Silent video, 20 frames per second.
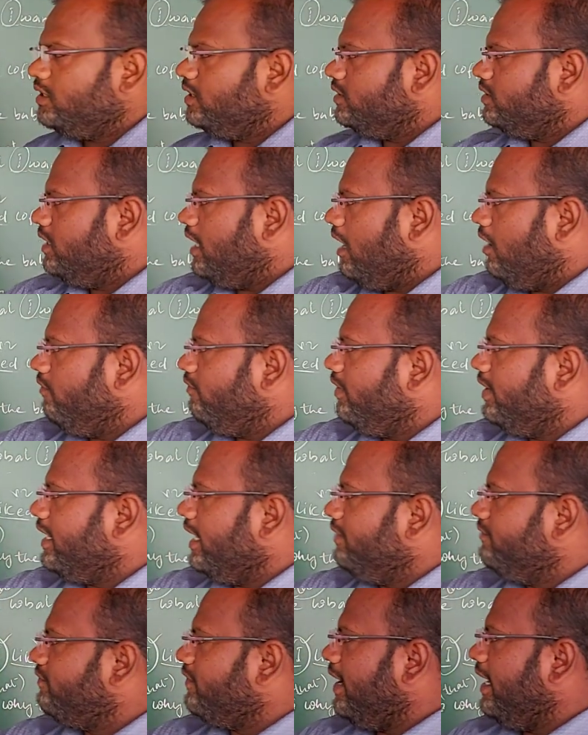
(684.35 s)
Now we
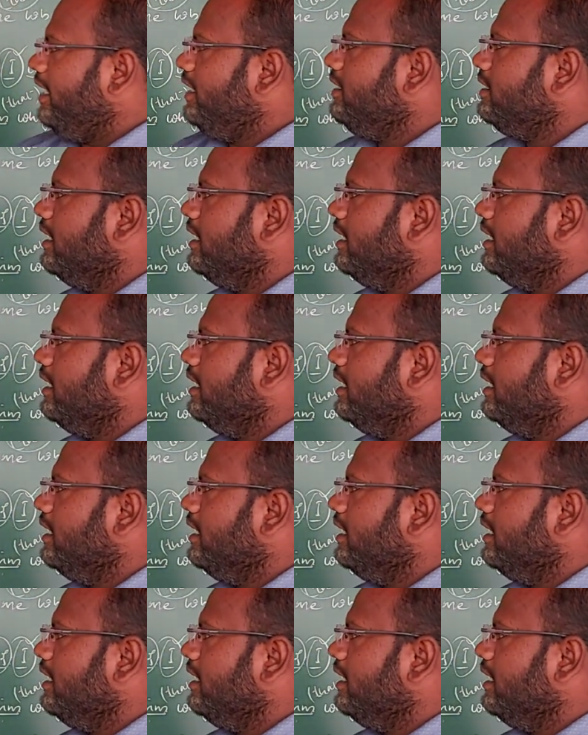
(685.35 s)
can find